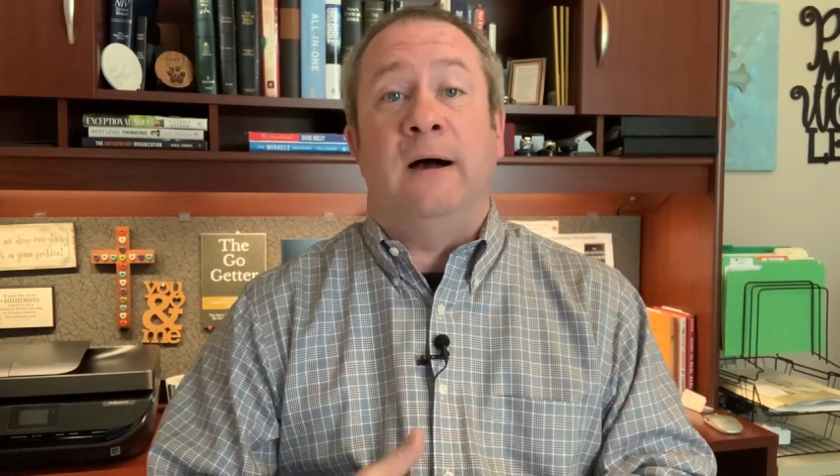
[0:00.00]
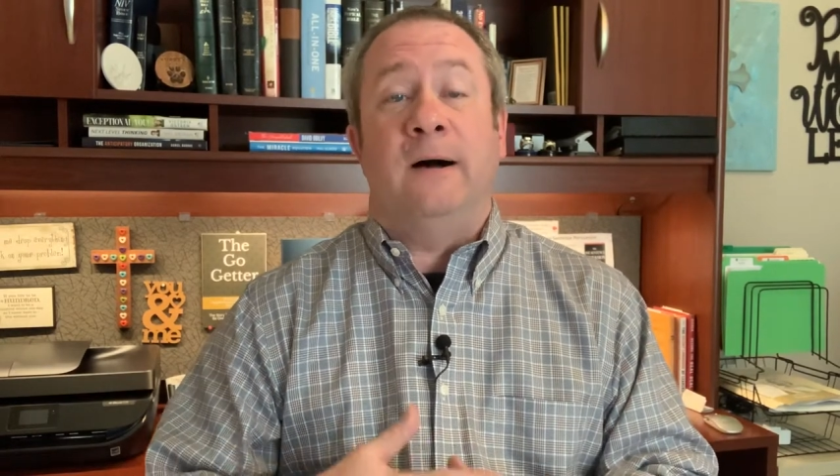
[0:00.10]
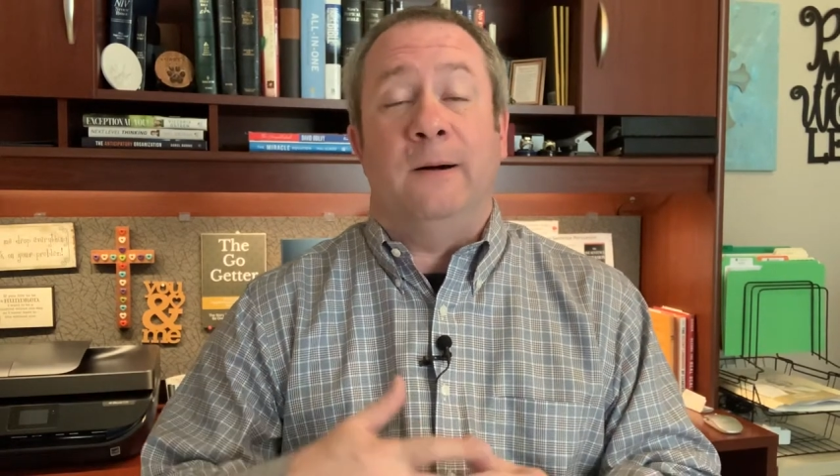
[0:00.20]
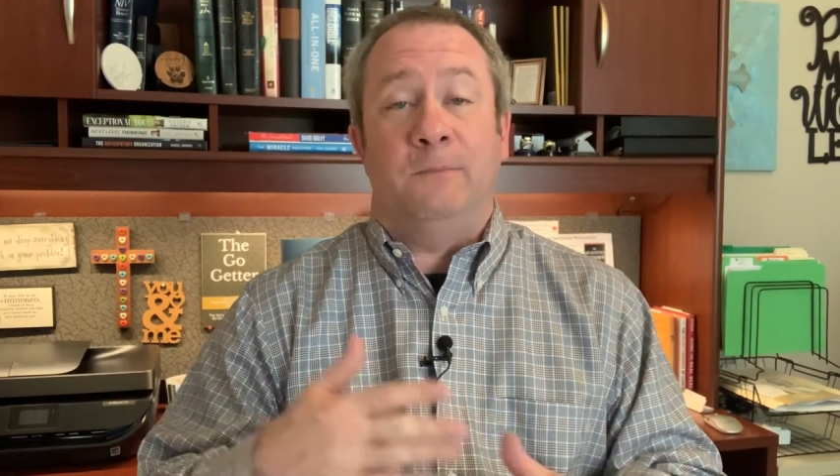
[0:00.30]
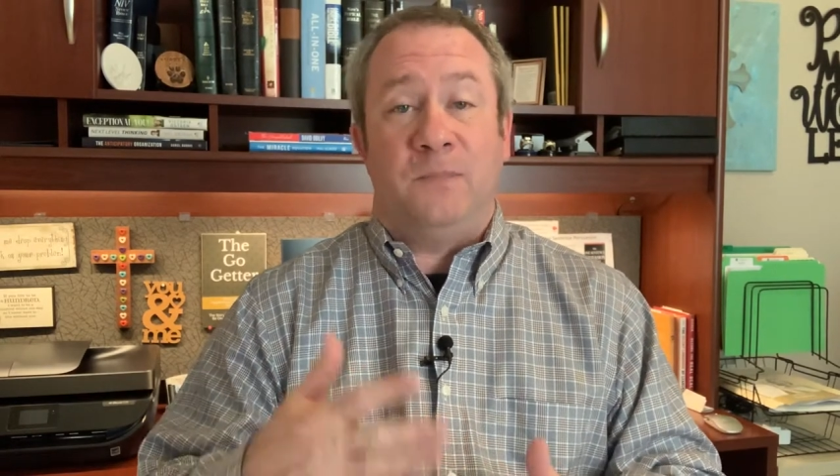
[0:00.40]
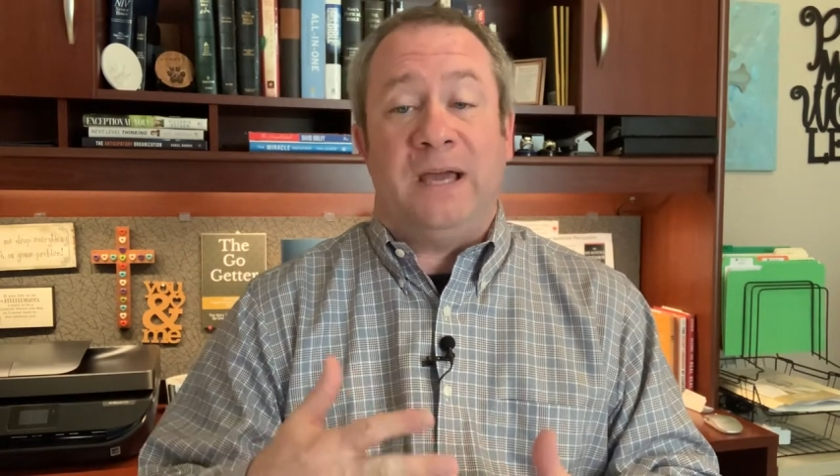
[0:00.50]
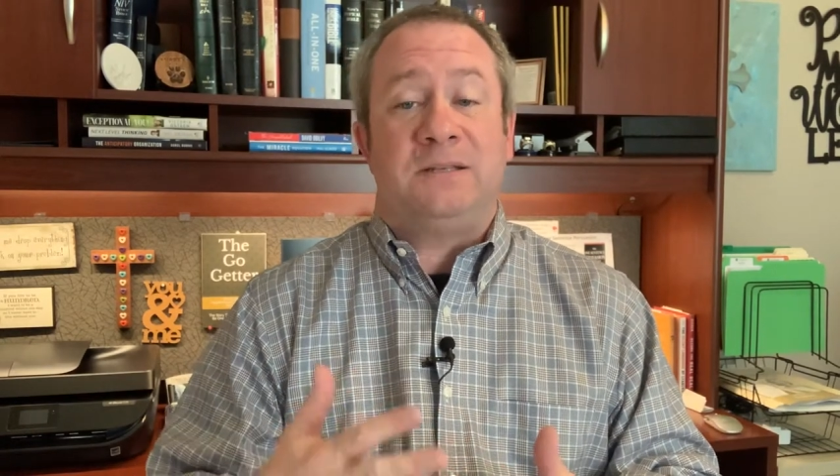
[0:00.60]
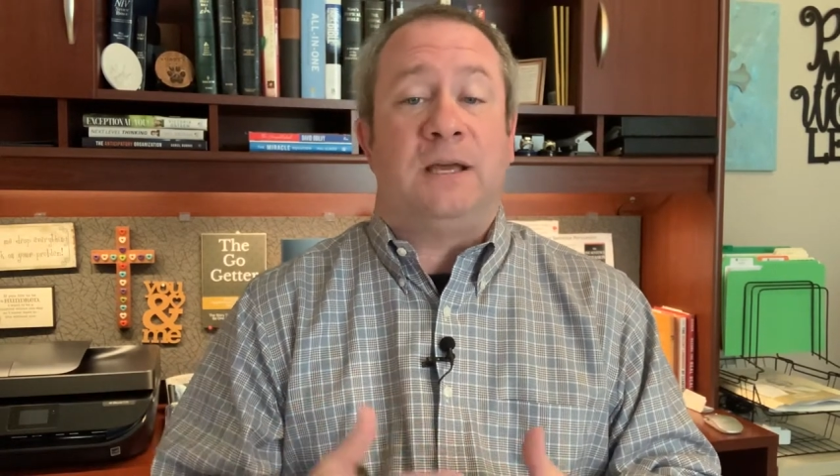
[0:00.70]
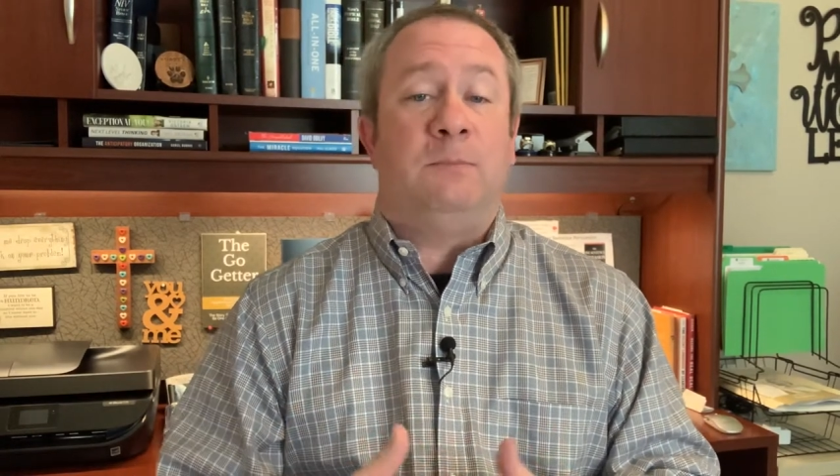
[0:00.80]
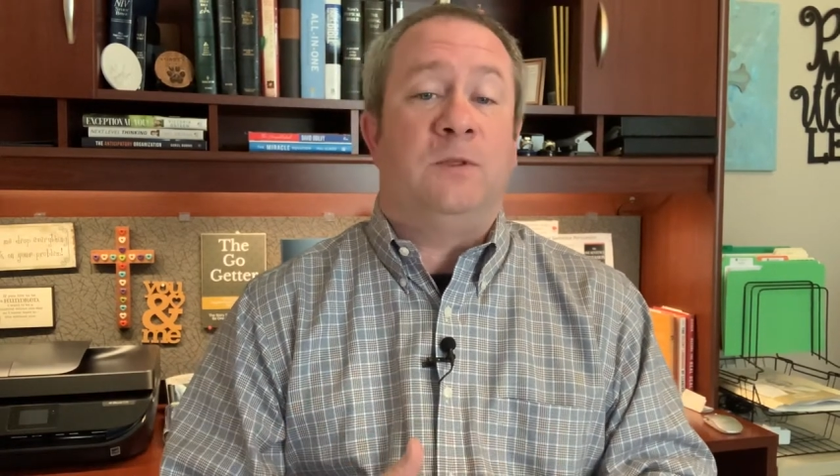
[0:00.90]

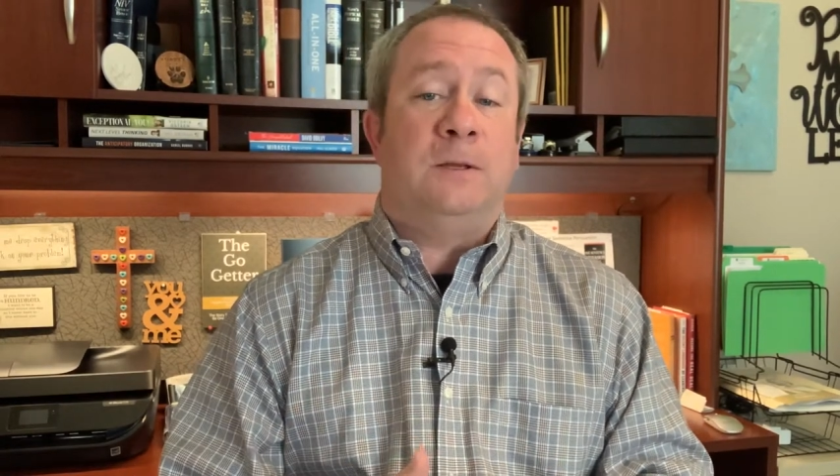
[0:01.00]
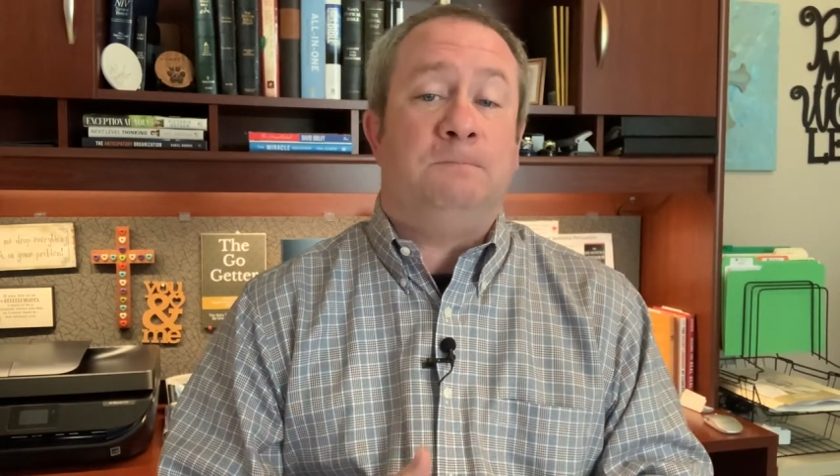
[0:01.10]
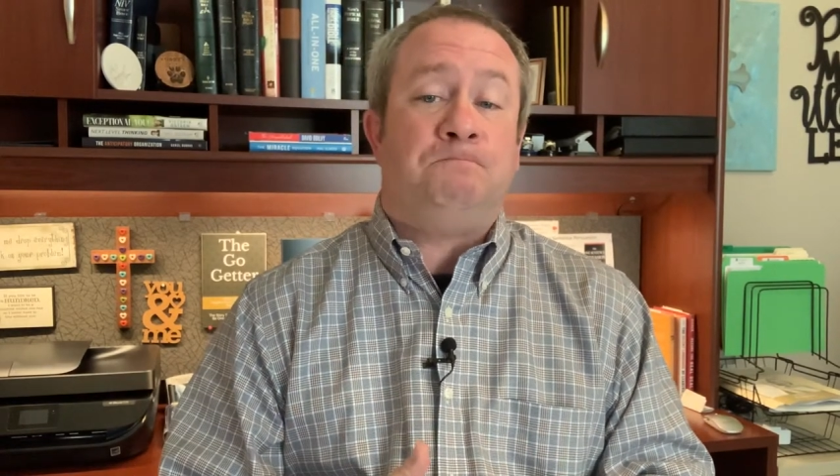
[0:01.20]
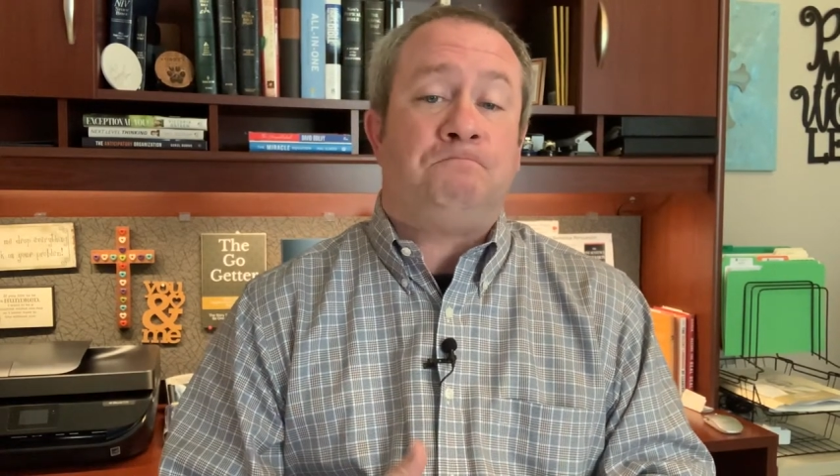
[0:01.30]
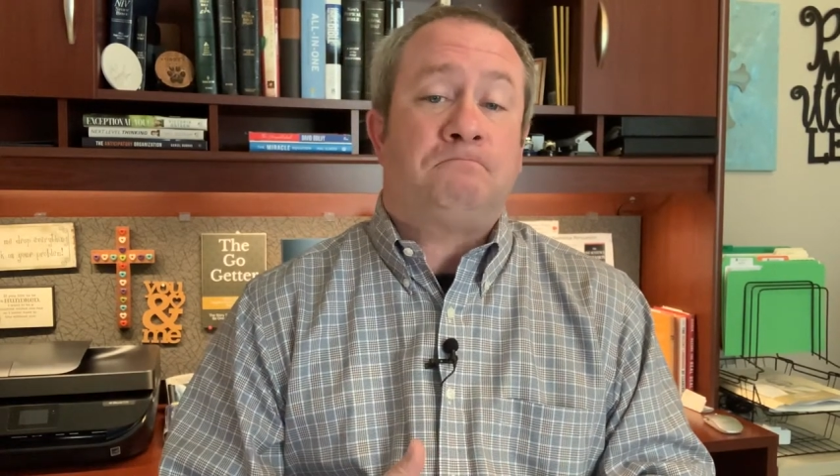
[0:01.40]
that type thing.